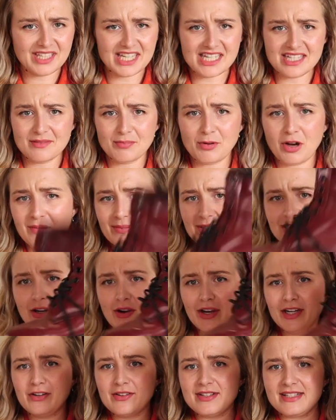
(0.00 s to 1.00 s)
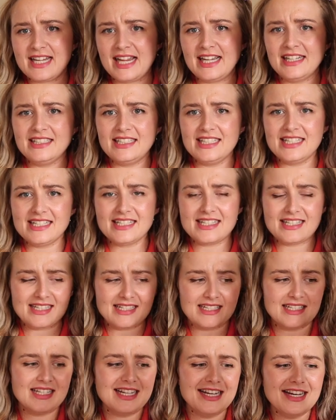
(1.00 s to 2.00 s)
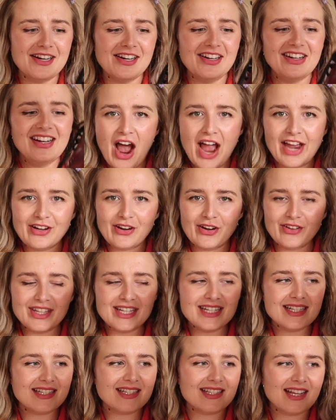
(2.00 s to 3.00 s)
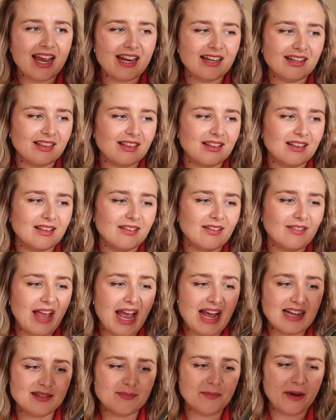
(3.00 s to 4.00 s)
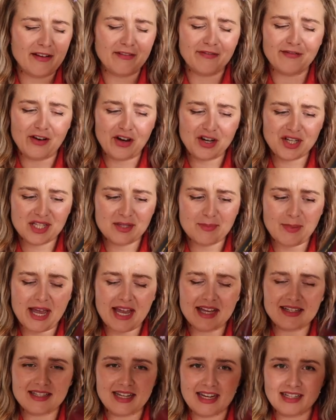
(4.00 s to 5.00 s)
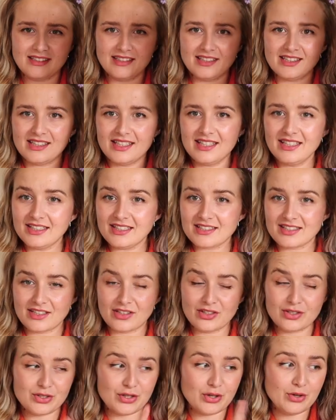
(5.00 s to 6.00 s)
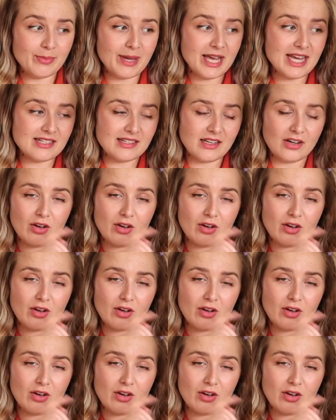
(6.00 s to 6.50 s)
these are probably going on 10 years this year. I got these like as my first pair technically, because I got two pairs. I